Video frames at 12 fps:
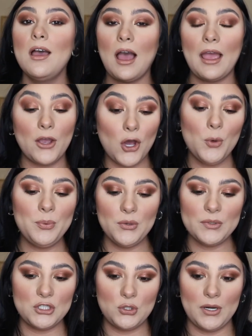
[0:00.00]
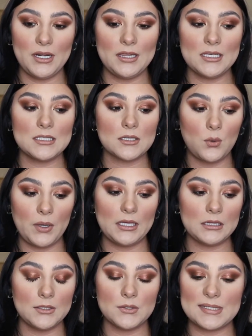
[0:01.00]
I hope you enjoyed this
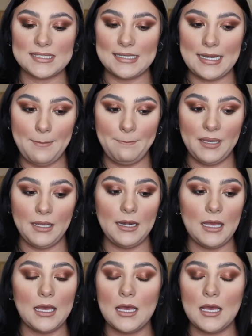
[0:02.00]
quick little snippet.